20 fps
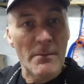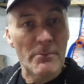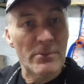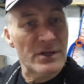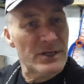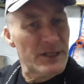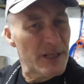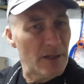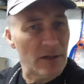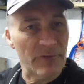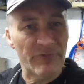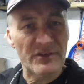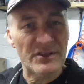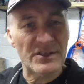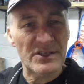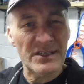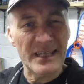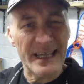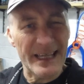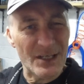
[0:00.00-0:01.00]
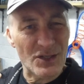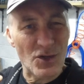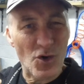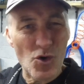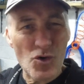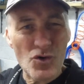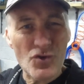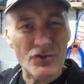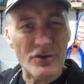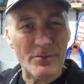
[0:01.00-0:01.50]
but he's selling them for
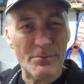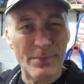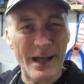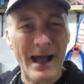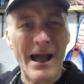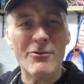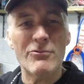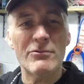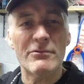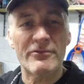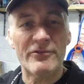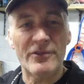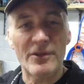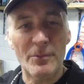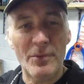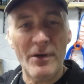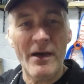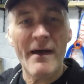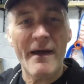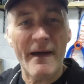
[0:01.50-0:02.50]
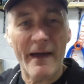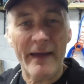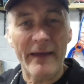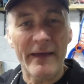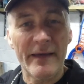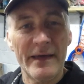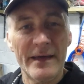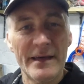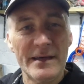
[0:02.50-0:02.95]
£600 for the pair.